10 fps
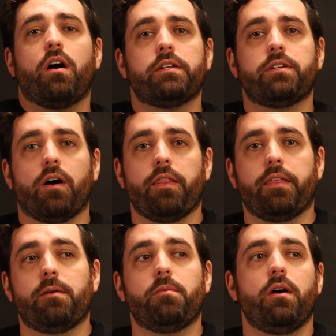on the Dawn
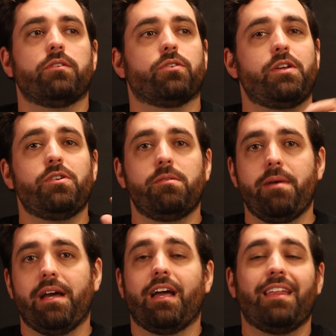theme so that you can
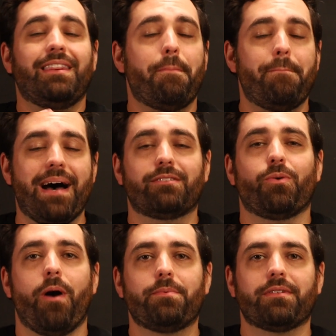make the best
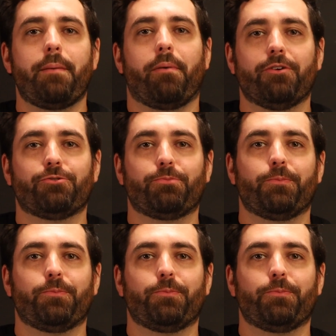website possible.